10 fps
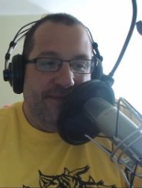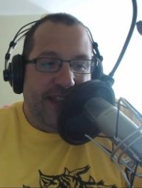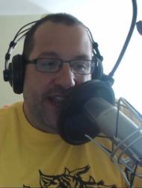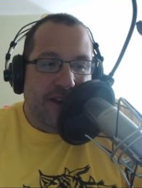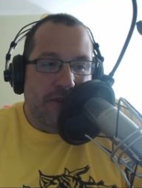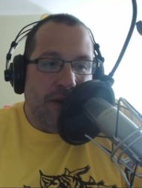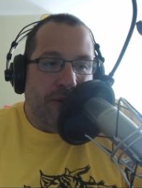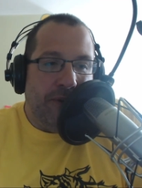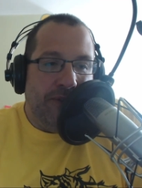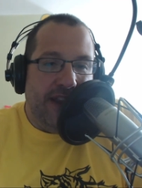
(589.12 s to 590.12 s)

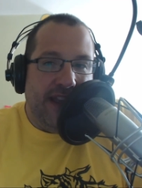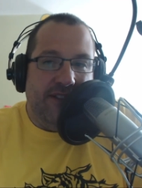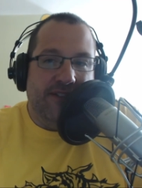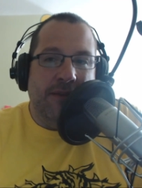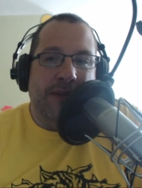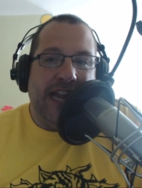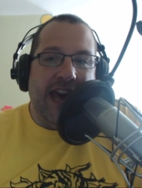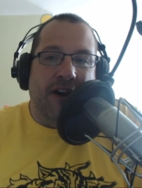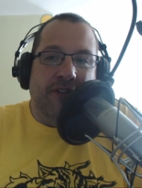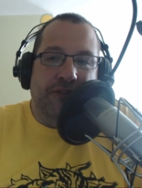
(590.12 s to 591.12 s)
heroes is somebody
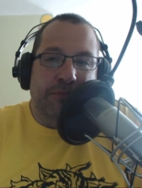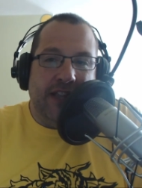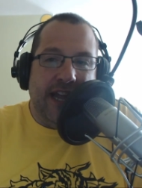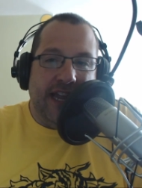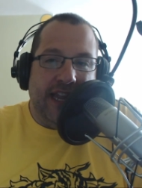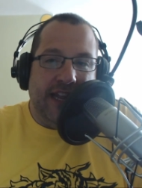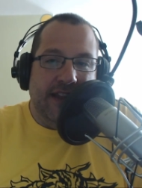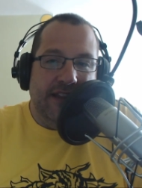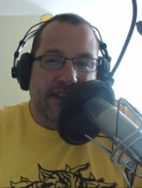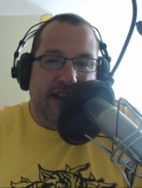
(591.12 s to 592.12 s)
else
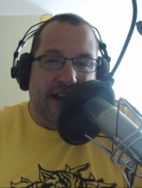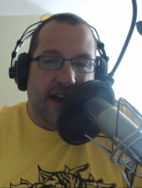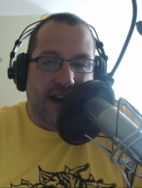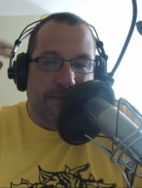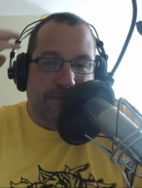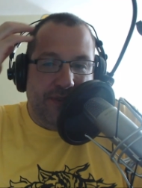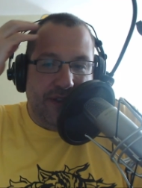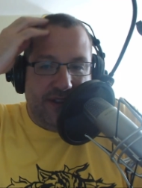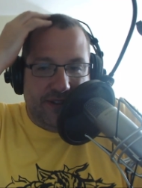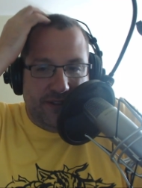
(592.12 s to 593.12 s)
playing um,
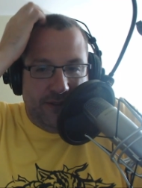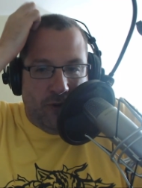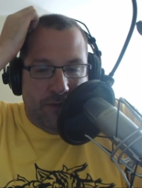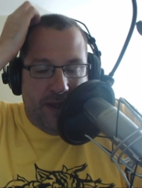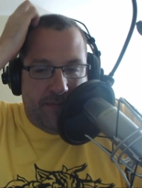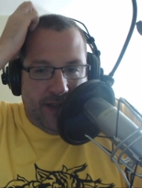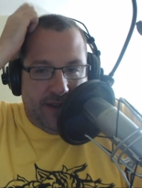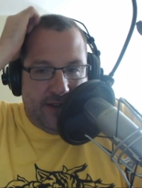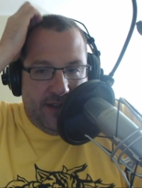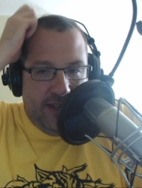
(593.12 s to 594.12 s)
Lore
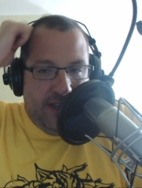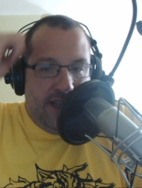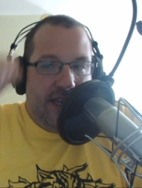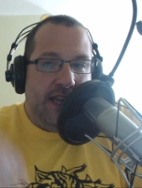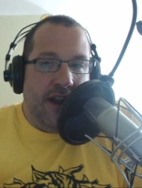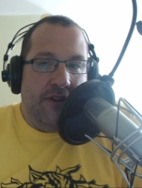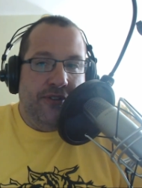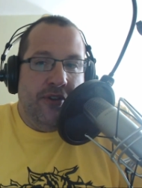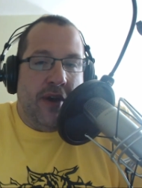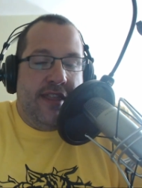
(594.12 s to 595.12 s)
Pippin. You know,
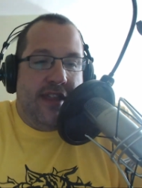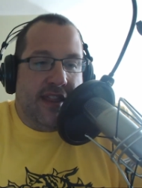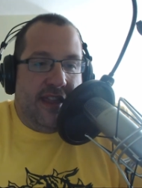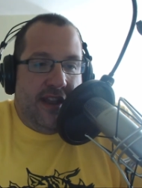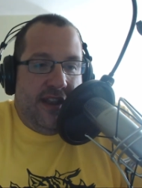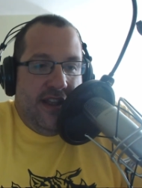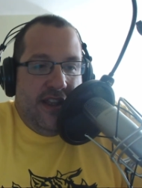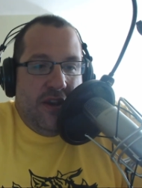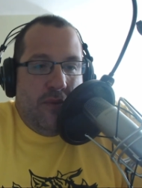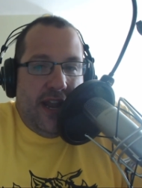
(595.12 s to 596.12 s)
so I think that
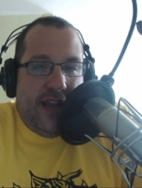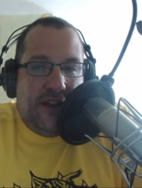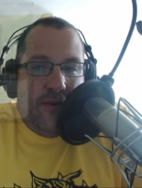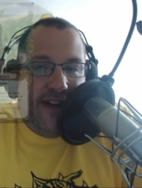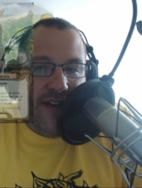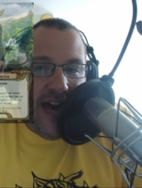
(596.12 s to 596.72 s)
when you have